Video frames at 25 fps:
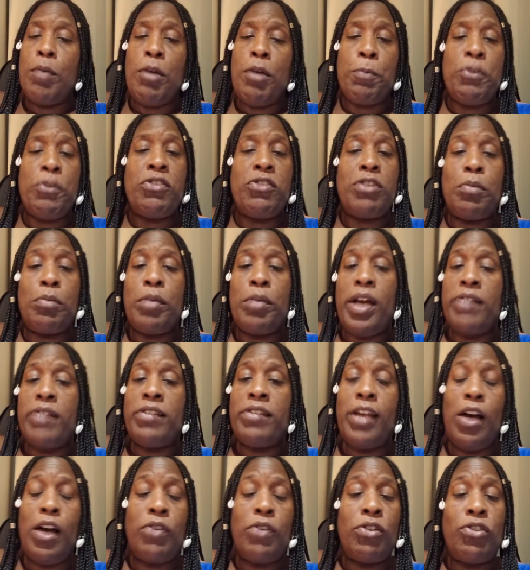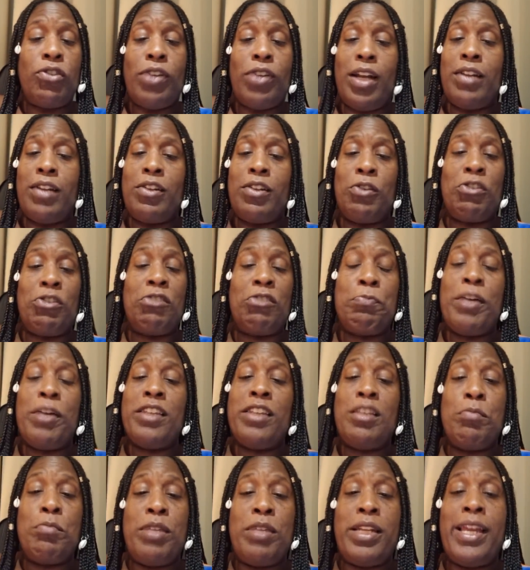up in somebody's house and try to
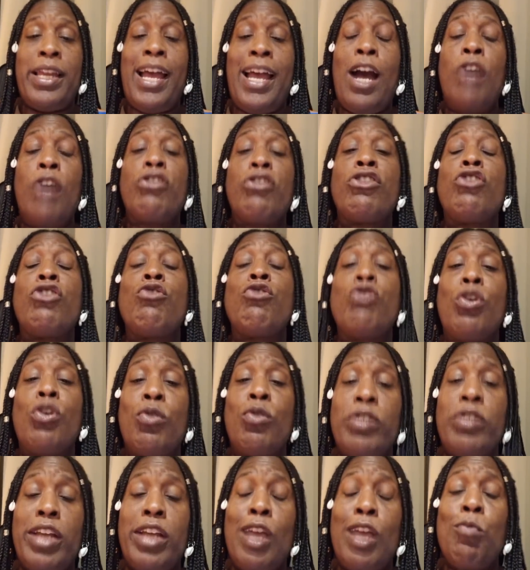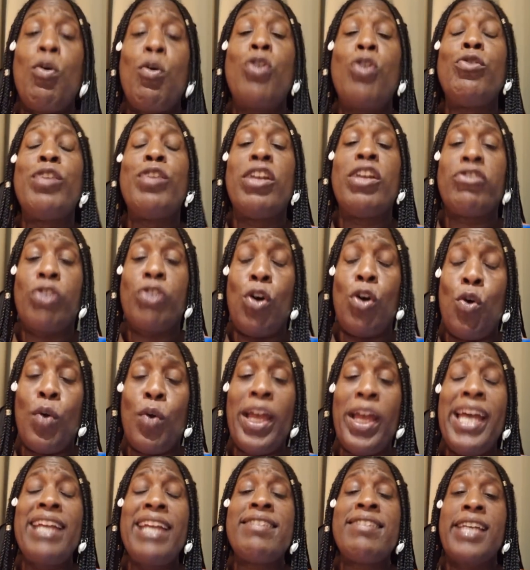disrespect them in their house because you know damn well you get your whole
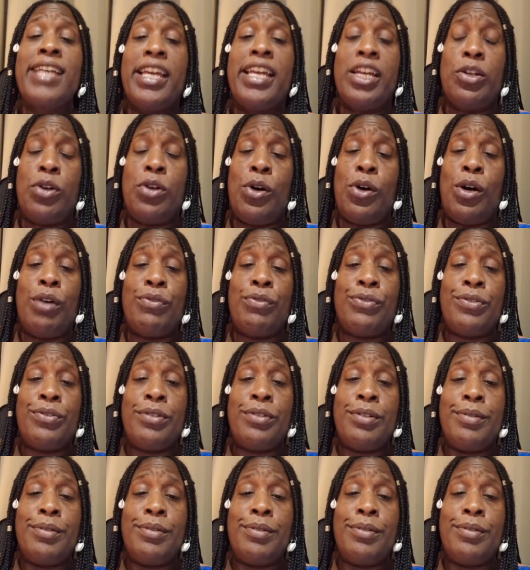head taken off.